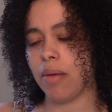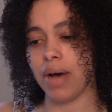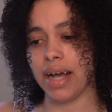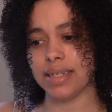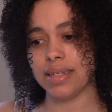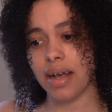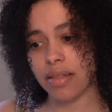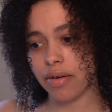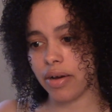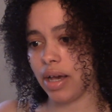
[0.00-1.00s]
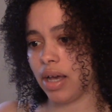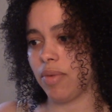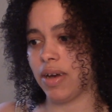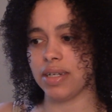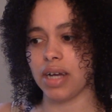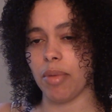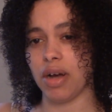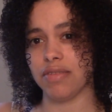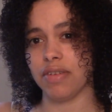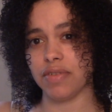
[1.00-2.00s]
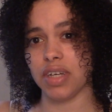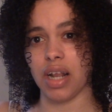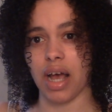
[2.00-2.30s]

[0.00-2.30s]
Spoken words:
by 10th grade, by the time I was 15,